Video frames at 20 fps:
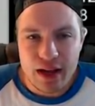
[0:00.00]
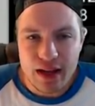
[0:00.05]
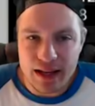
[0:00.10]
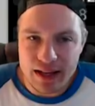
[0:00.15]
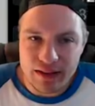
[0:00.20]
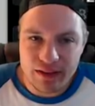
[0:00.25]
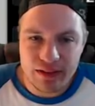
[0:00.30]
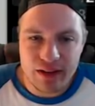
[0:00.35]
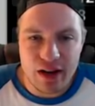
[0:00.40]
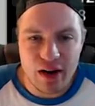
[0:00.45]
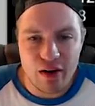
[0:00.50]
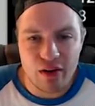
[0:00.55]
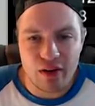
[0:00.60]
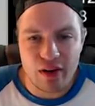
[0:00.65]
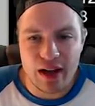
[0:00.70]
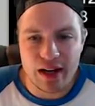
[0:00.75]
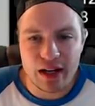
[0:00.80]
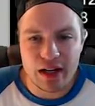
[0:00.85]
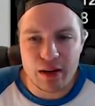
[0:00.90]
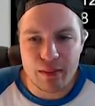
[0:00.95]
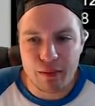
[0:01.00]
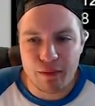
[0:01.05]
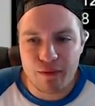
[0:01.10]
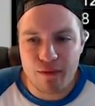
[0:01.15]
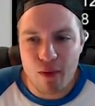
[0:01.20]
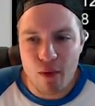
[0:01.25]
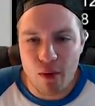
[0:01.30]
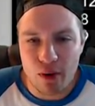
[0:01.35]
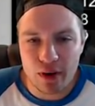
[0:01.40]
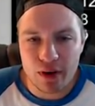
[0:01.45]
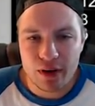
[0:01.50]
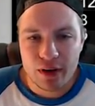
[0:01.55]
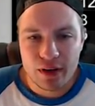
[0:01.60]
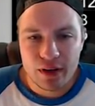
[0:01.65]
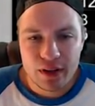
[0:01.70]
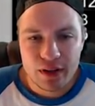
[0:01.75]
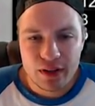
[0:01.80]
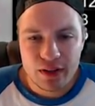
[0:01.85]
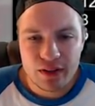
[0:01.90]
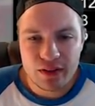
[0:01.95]
East Carolina number four,
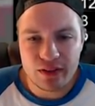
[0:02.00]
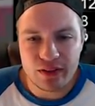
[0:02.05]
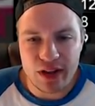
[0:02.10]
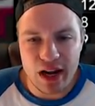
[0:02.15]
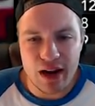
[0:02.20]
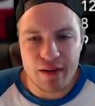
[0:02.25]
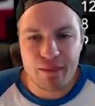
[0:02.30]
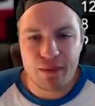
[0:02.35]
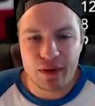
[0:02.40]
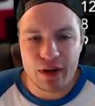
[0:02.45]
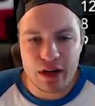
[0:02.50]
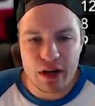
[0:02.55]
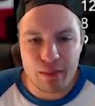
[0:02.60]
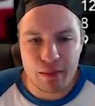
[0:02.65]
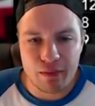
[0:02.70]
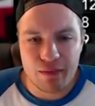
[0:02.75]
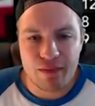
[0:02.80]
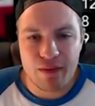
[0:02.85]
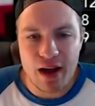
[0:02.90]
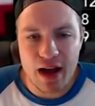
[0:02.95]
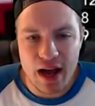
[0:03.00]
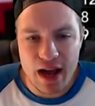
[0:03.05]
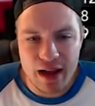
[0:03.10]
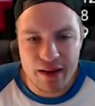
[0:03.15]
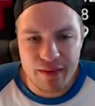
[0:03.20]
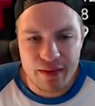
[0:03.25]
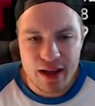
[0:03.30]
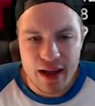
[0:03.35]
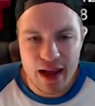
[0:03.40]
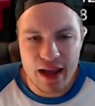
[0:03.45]
Stanford at number five,